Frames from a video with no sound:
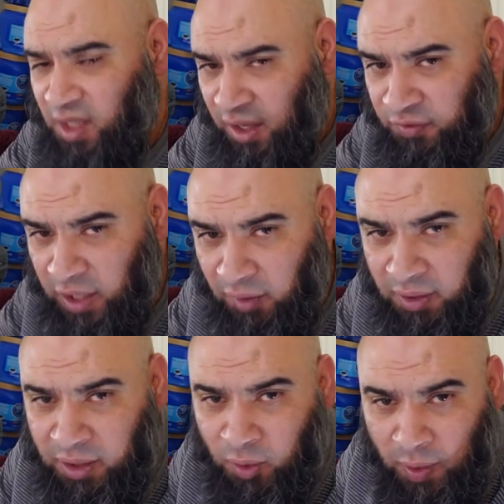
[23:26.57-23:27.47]
if you have
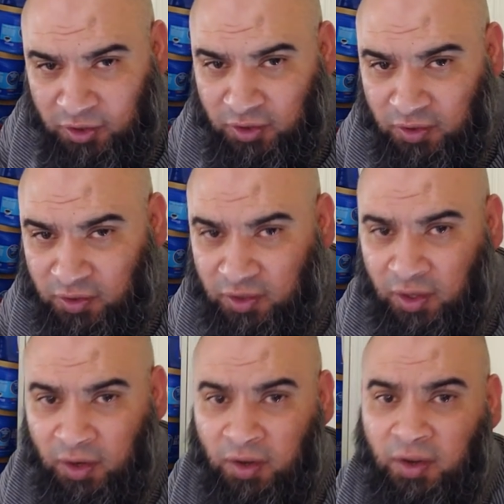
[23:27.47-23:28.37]
any questions
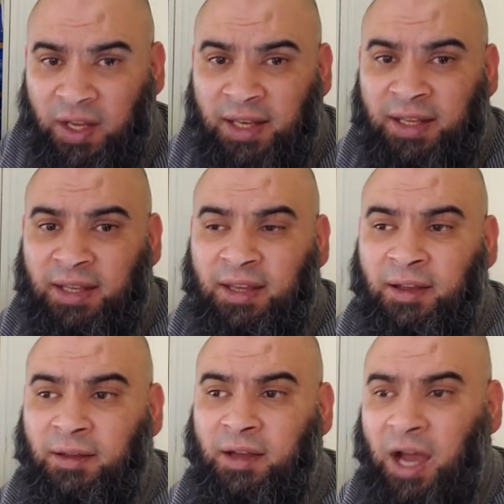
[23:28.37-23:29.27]
or any
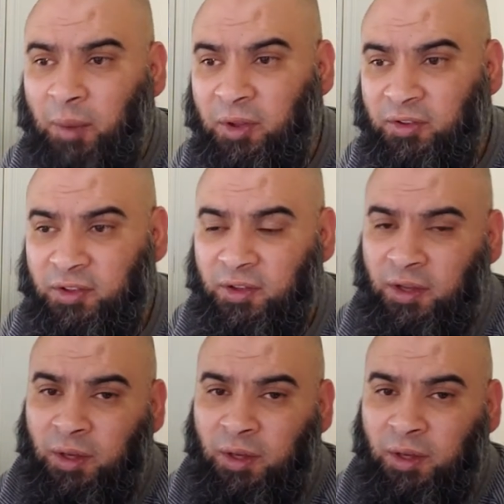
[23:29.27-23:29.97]
comments,